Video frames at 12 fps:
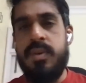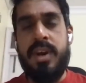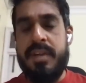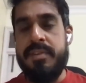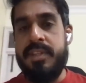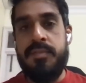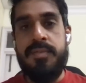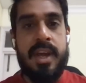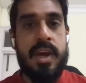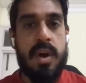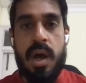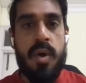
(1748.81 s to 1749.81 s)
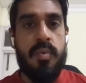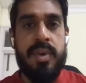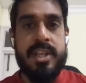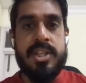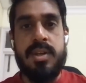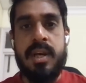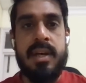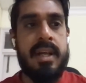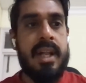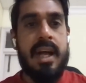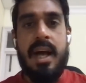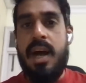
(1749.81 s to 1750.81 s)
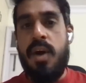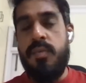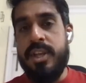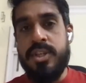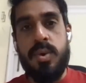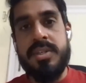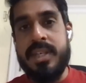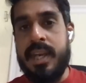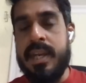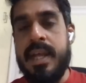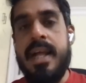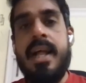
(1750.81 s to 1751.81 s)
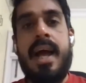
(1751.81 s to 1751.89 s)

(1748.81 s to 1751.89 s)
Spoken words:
whatever the way of how we are sourcing it.